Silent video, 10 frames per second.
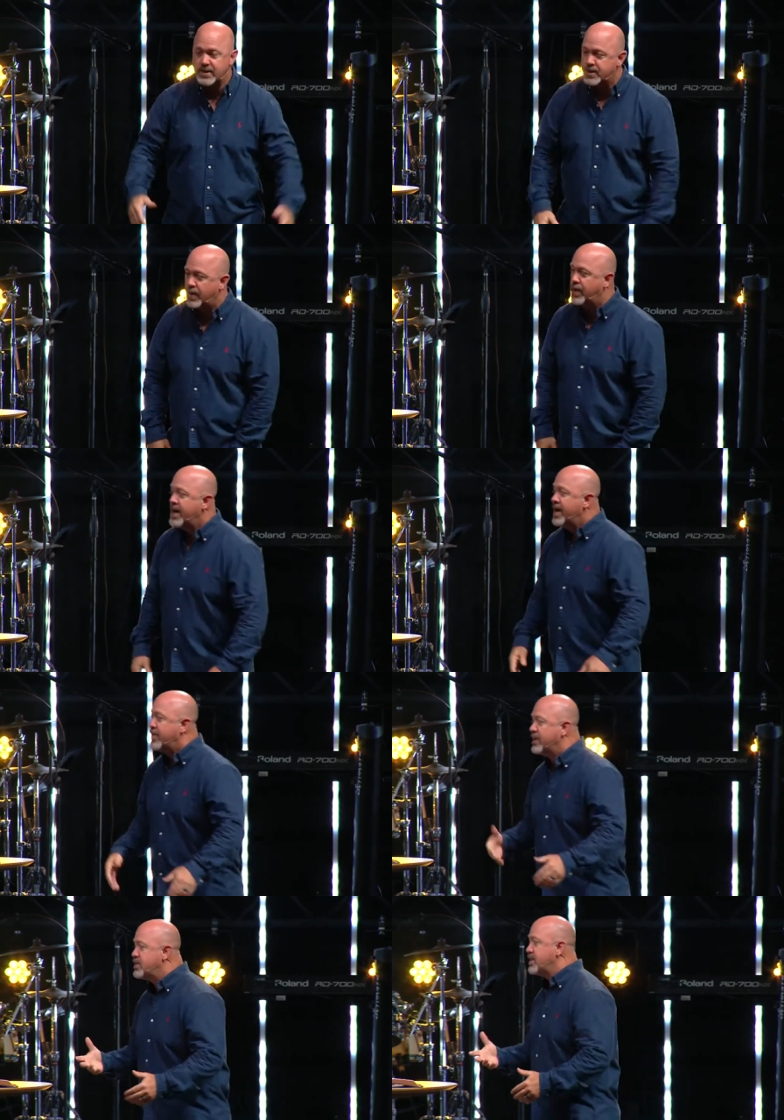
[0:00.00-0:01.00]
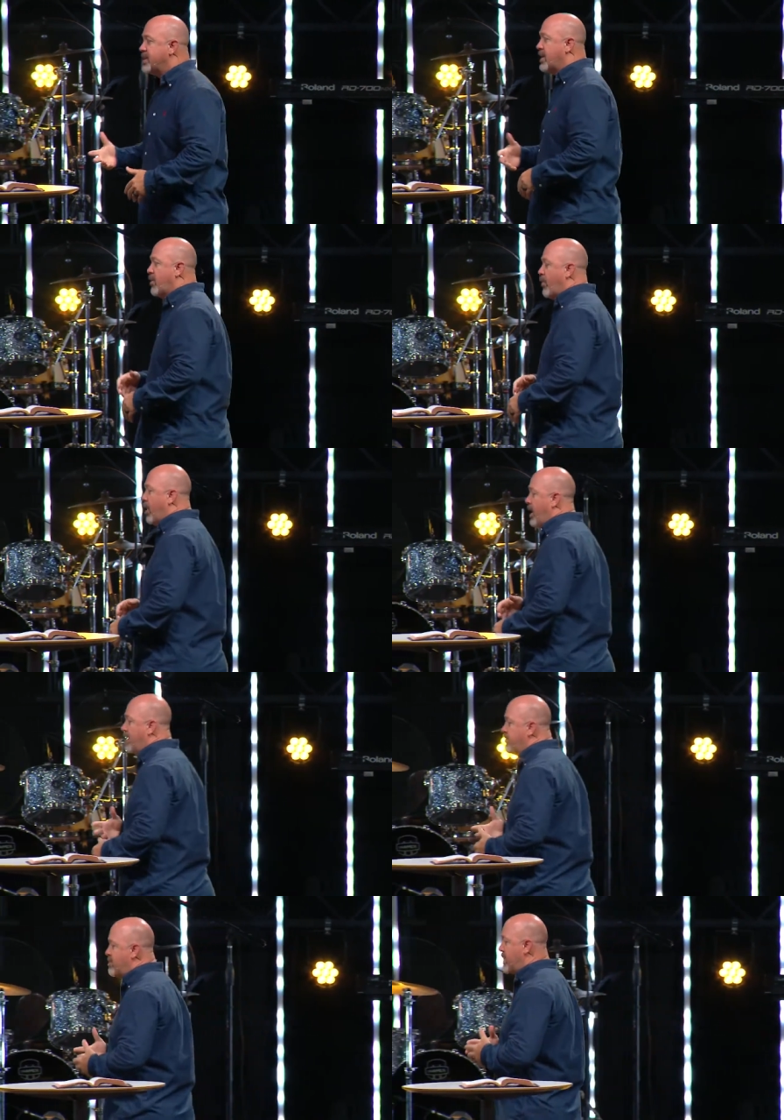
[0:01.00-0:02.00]
So those of you that are uh,
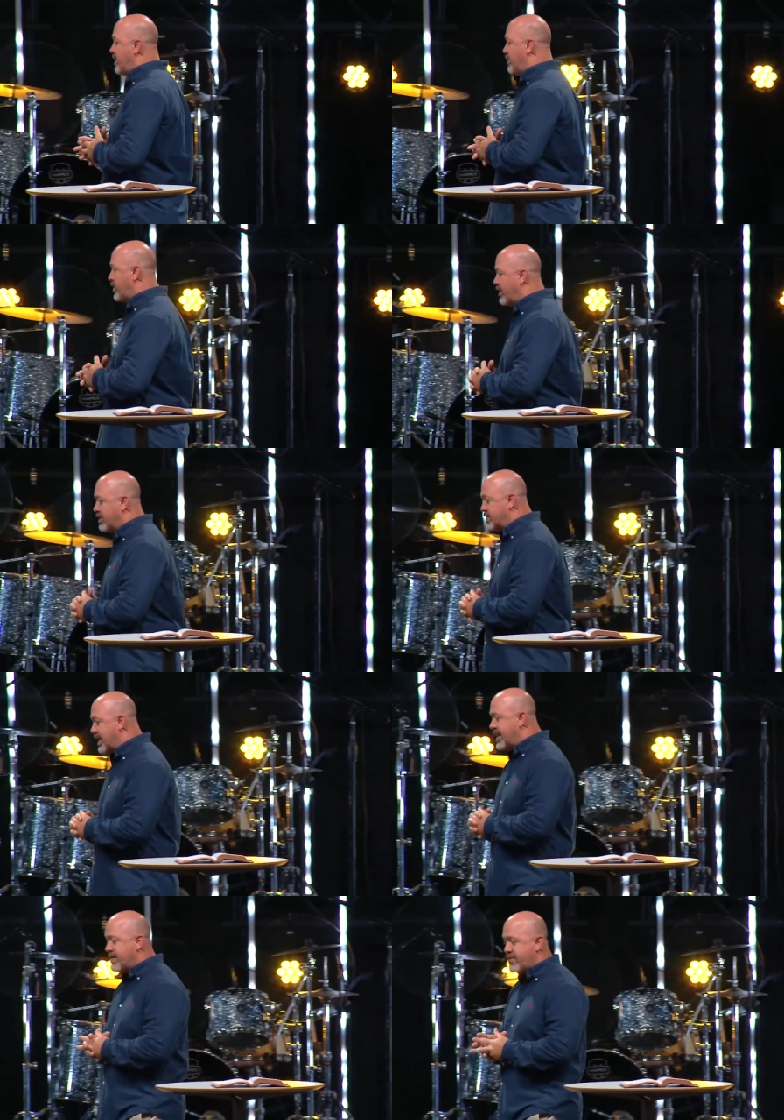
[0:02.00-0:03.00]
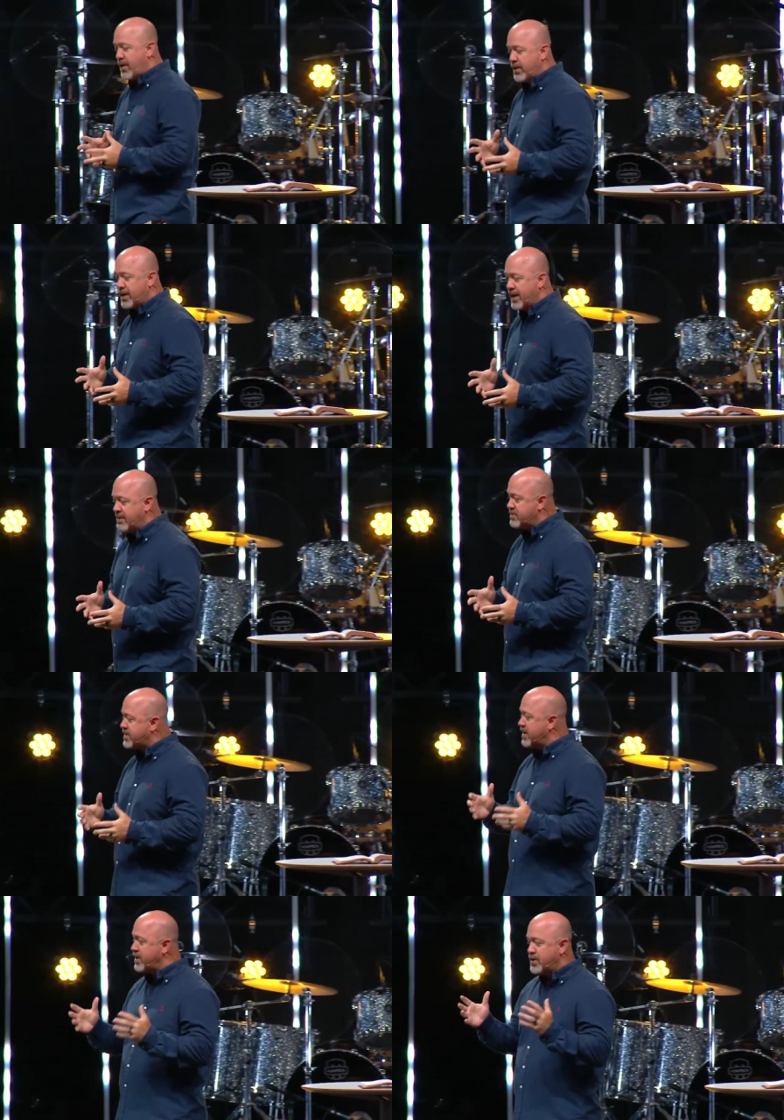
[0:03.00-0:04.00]
familiar with all those NFL clips,
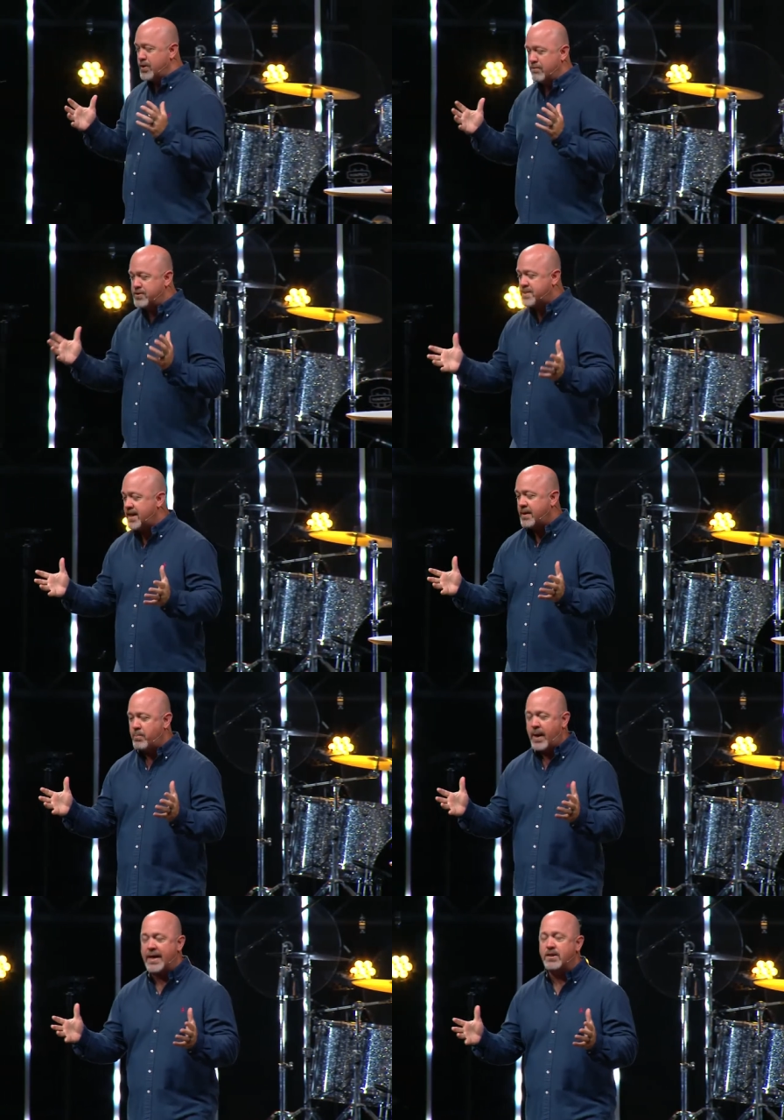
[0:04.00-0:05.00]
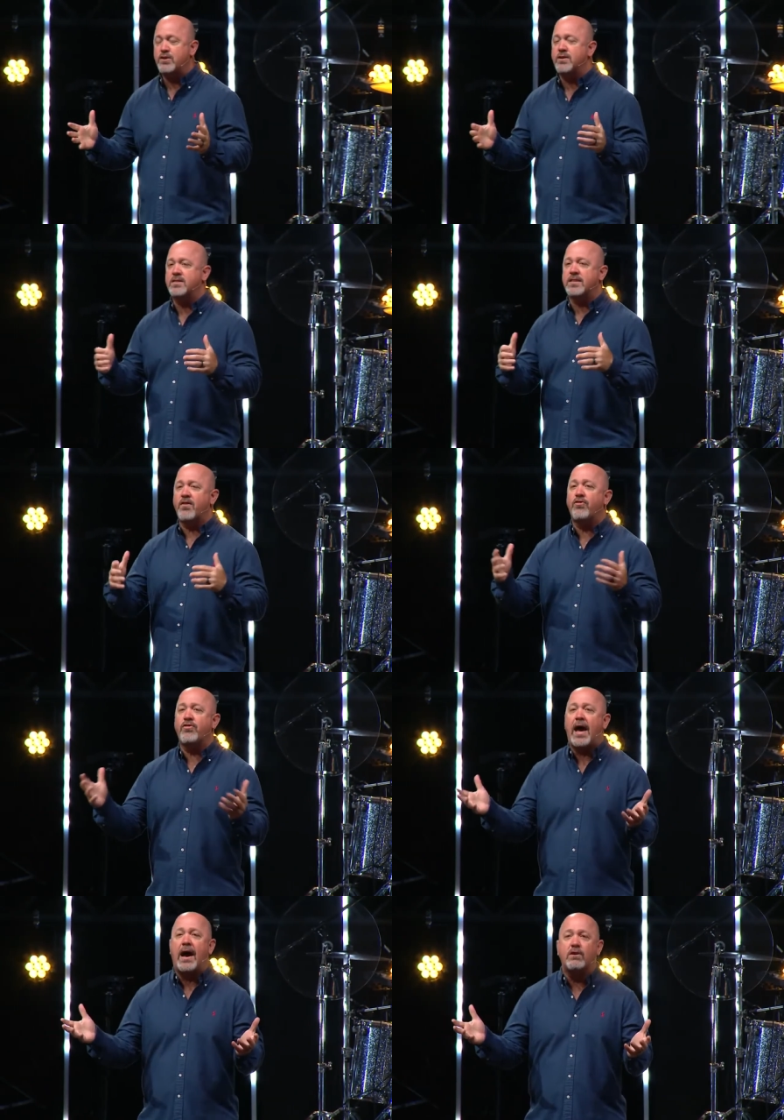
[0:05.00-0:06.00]
you, you've seen Peyton do this a
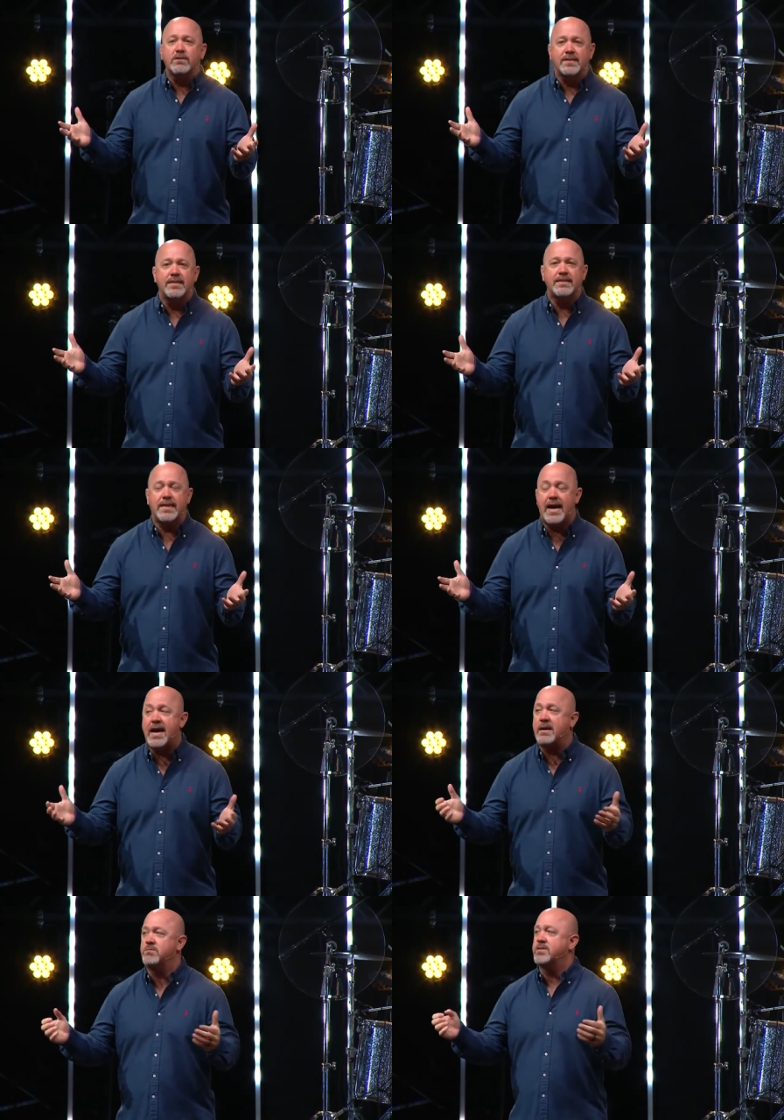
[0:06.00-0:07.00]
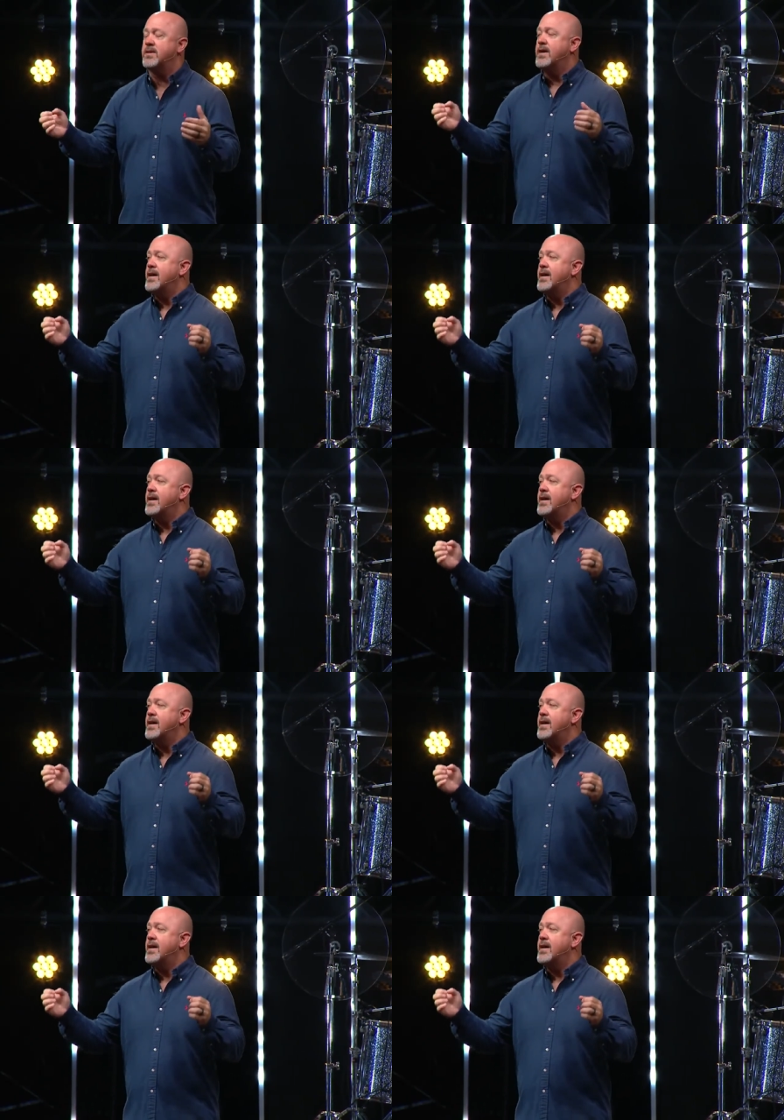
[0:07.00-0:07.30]
thousand times.